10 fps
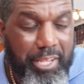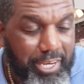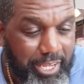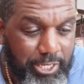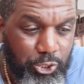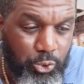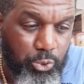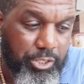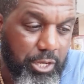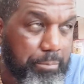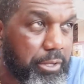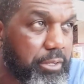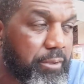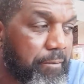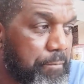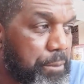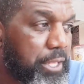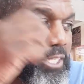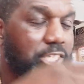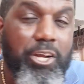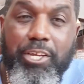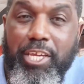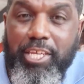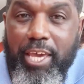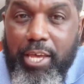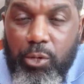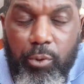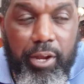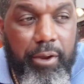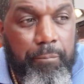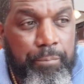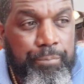Atlanta, Georgia, up in Cherokee County, where